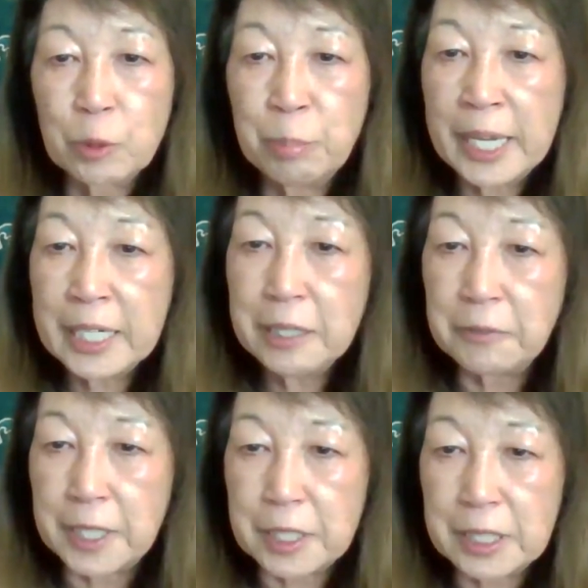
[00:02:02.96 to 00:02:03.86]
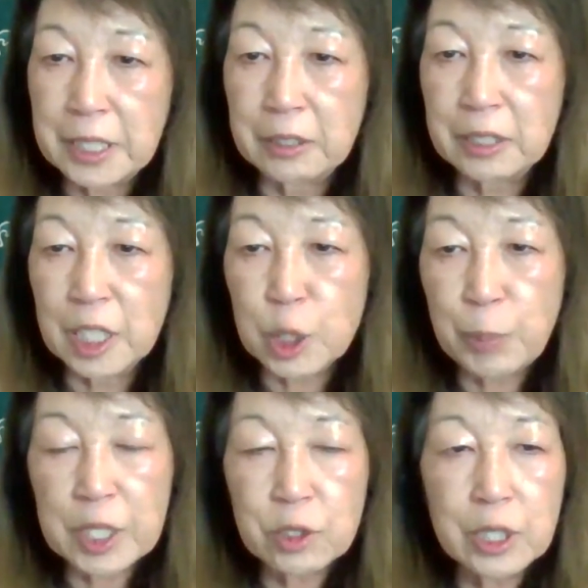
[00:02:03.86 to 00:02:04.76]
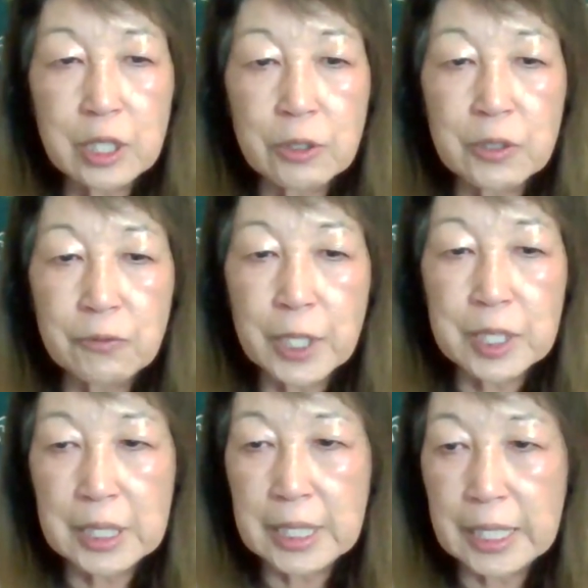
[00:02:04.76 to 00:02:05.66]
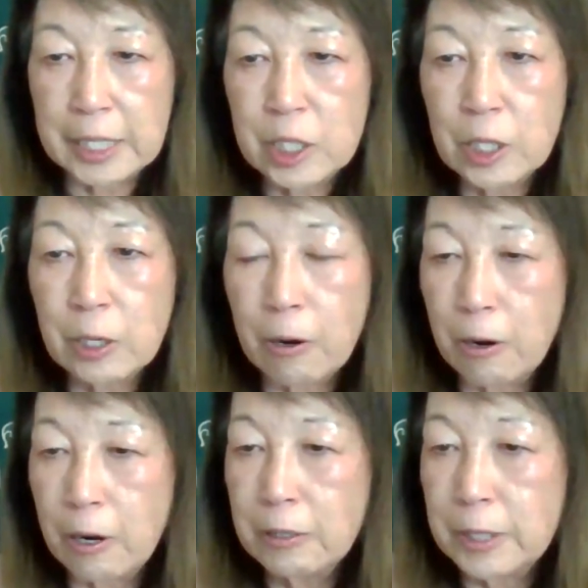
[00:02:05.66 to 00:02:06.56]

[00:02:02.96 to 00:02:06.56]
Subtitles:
many of us, especially those of us in the NCRR,